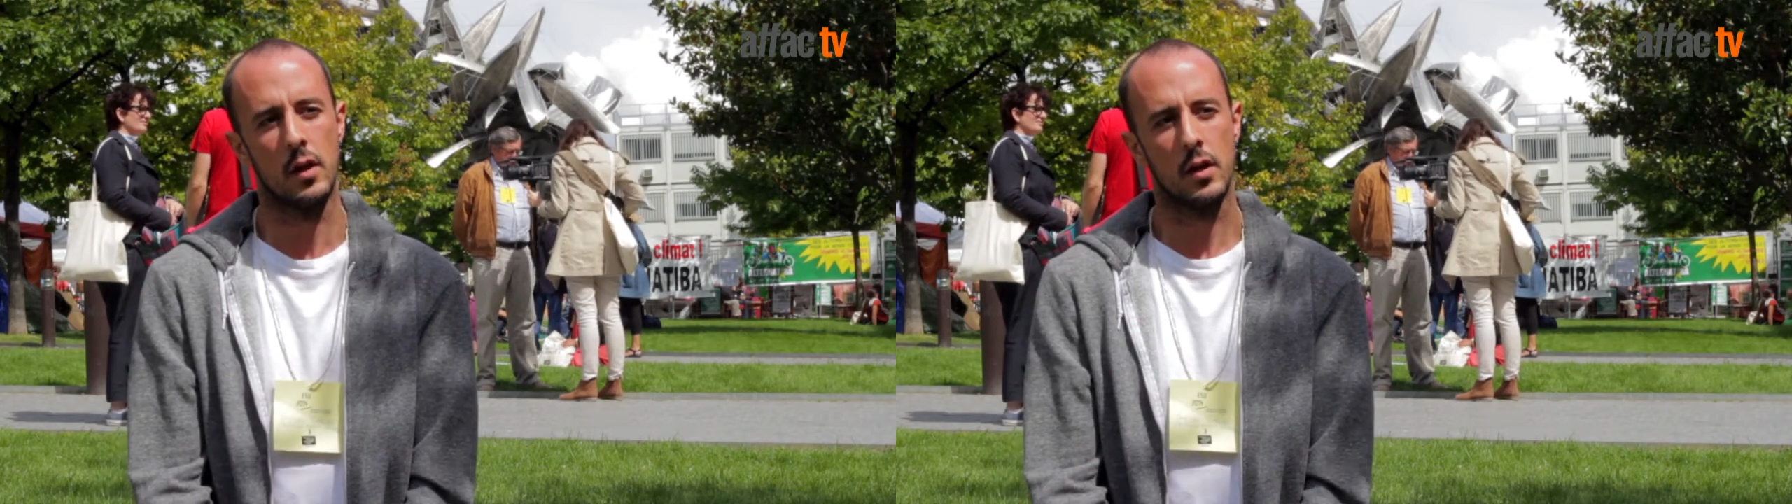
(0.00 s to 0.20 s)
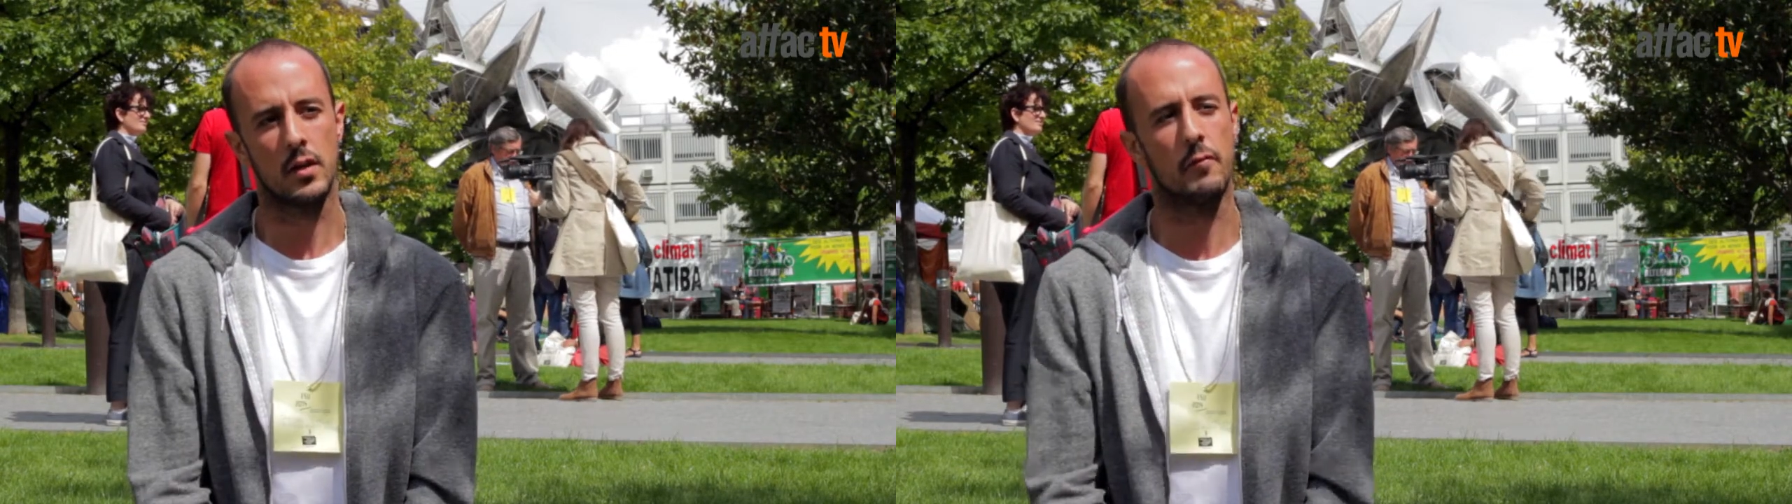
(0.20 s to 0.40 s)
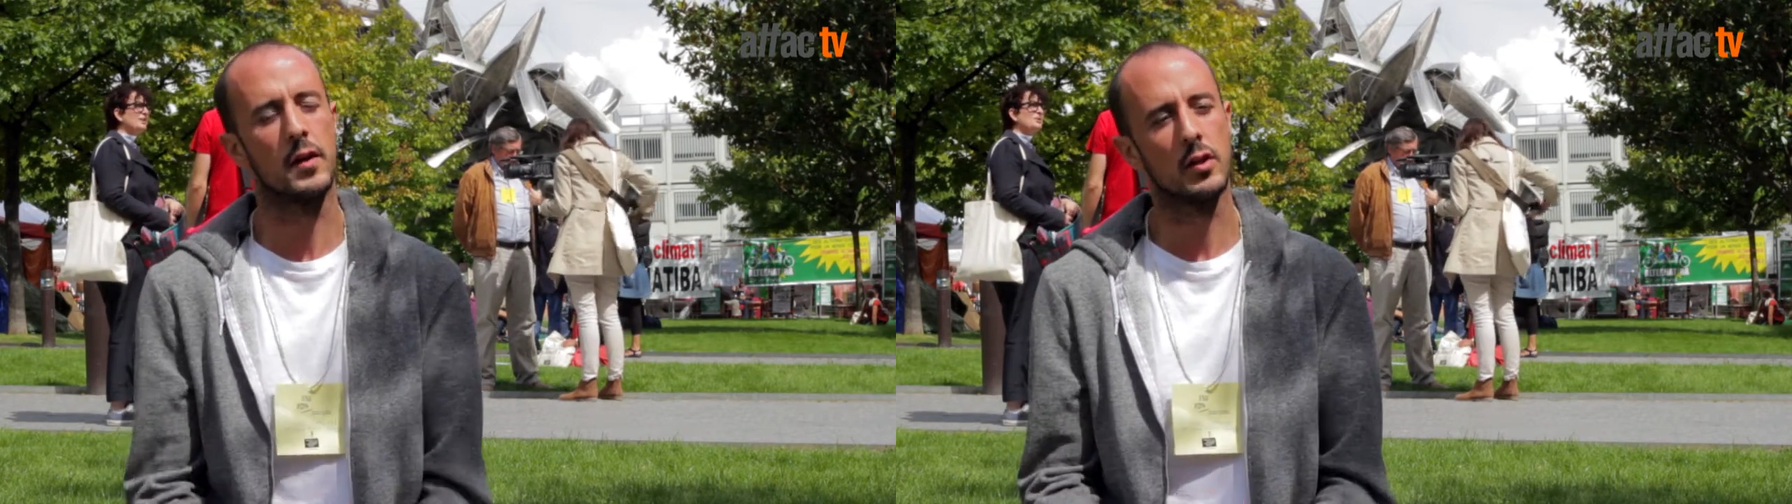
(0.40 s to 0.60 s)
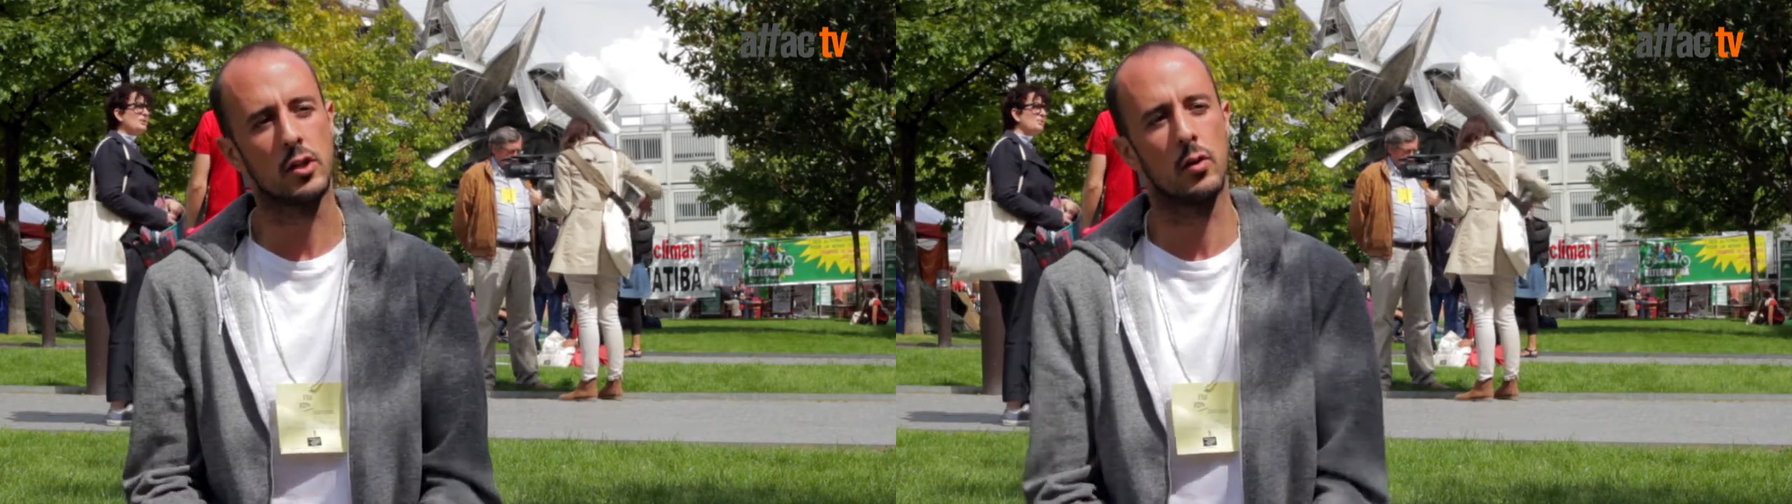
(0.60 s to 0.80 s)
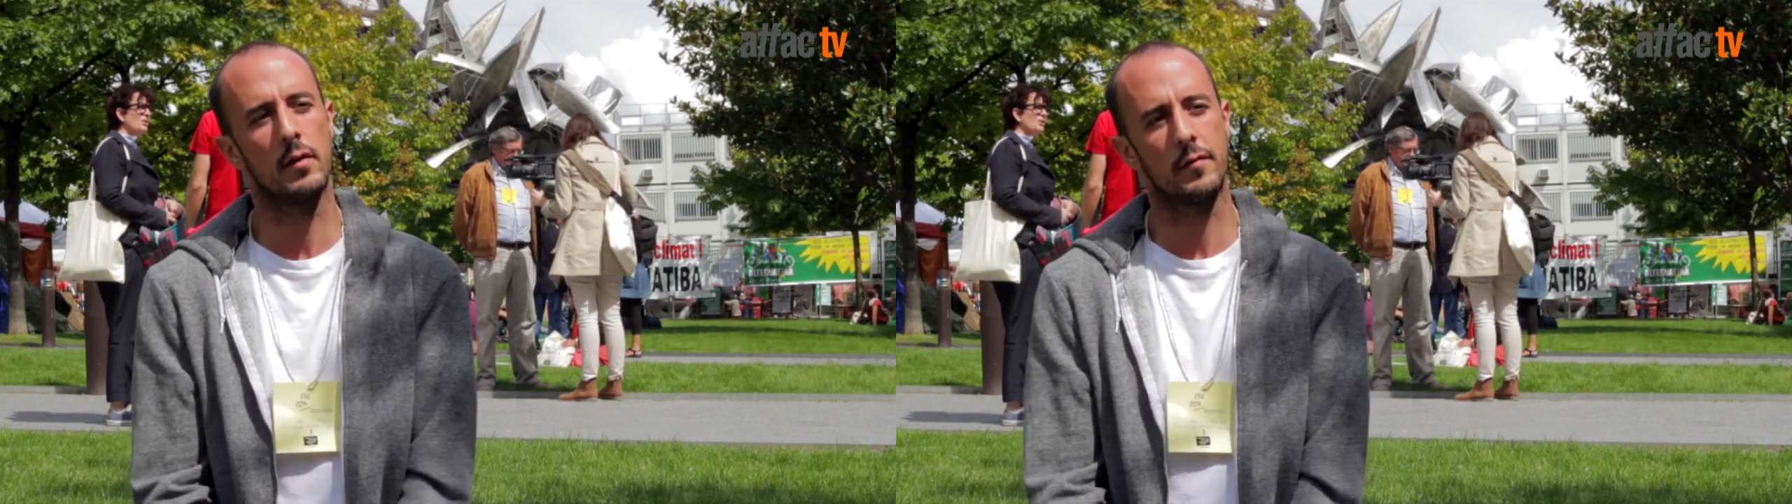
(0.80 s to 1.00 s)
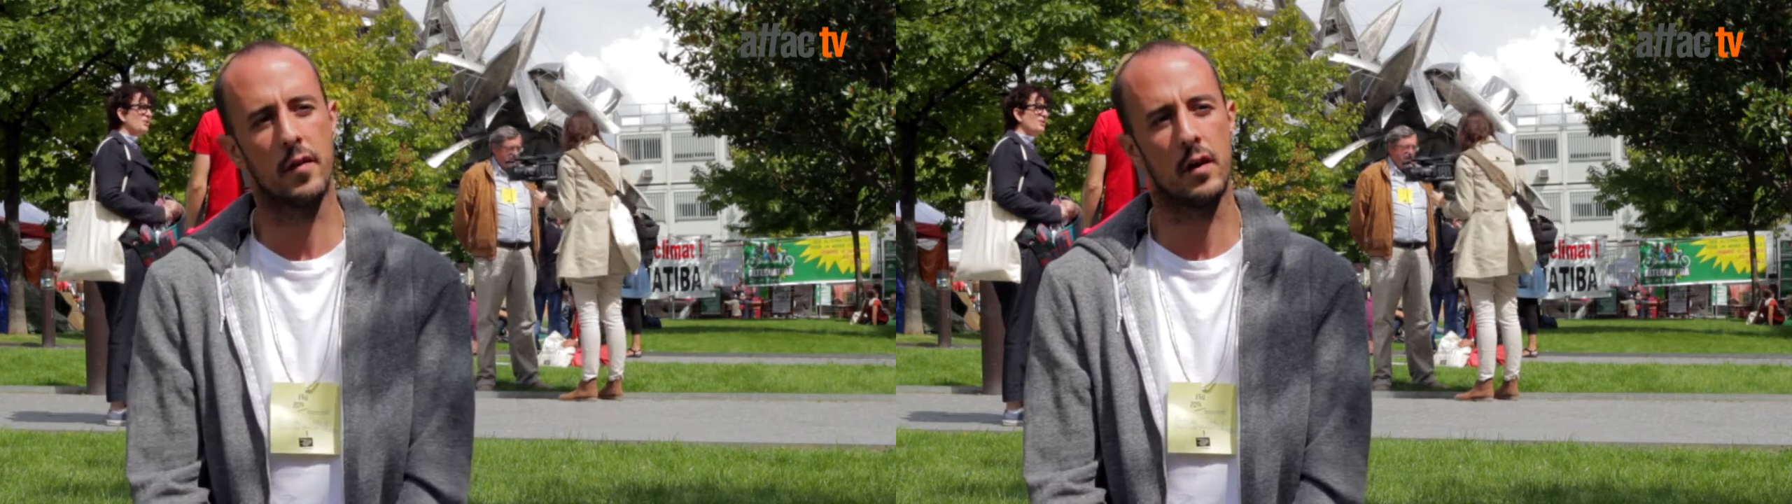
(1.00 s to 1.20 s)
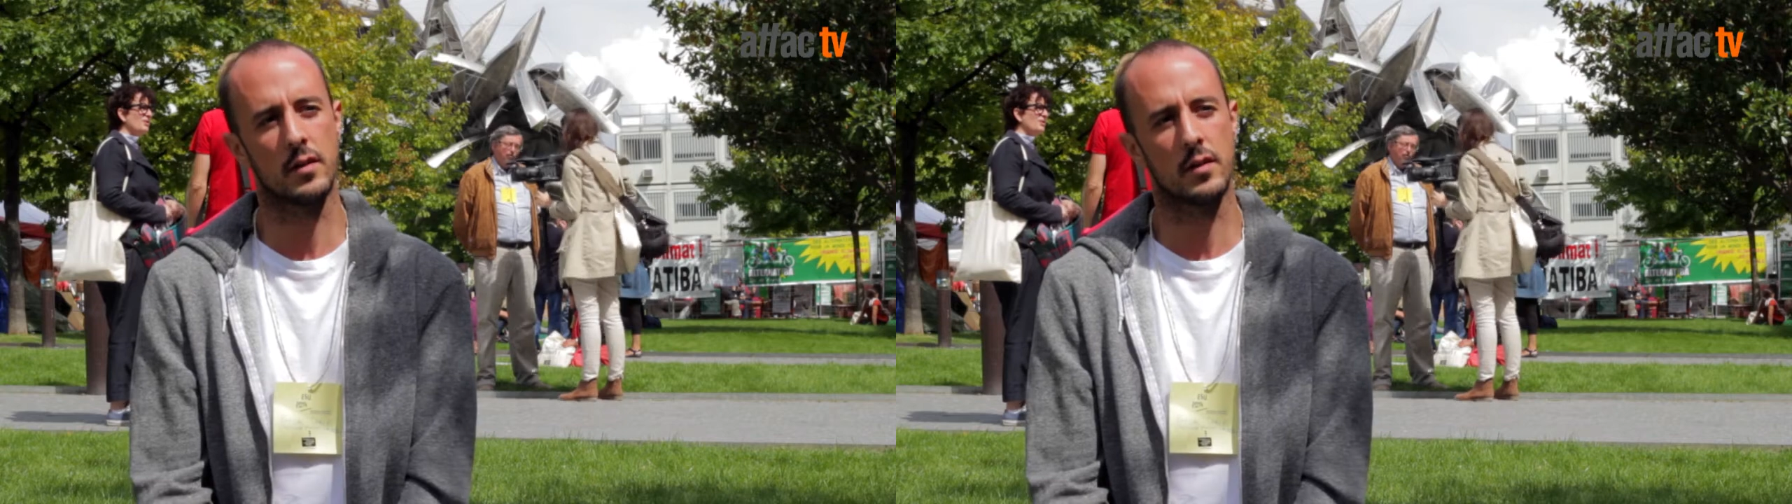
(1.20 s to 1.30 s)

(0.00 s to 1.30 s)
So if we can do it for